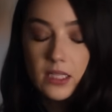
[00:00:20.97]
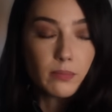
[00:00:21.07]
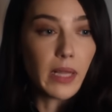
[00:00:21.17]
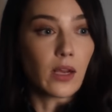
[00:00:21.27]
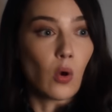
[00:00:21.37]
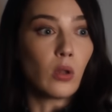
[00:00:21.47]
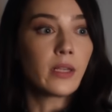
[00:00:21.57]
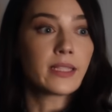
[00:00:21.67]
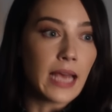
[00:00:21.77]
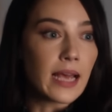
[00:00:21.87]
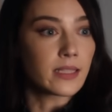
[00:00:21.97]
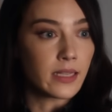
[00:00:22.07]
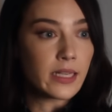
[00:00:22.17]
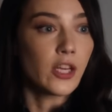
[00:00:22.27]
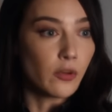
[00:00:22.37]
ex-black hole
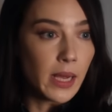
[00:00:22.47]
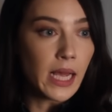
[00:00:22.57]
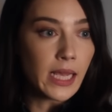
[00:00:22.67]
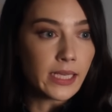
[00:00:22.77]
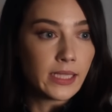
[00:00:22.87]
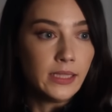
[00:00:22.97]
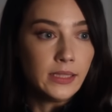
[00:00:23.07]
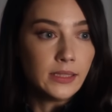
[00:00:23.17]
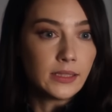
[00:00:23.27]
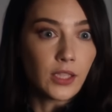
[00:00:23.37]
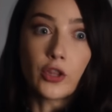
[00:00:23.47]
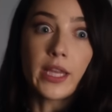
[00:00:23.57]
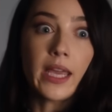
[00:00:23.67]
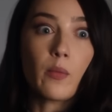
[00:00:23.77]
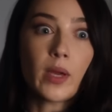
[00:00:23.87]
assassin nearby.
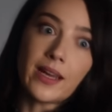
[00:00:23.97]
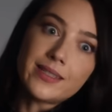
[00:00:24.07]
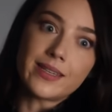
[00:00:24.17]
Good thing I went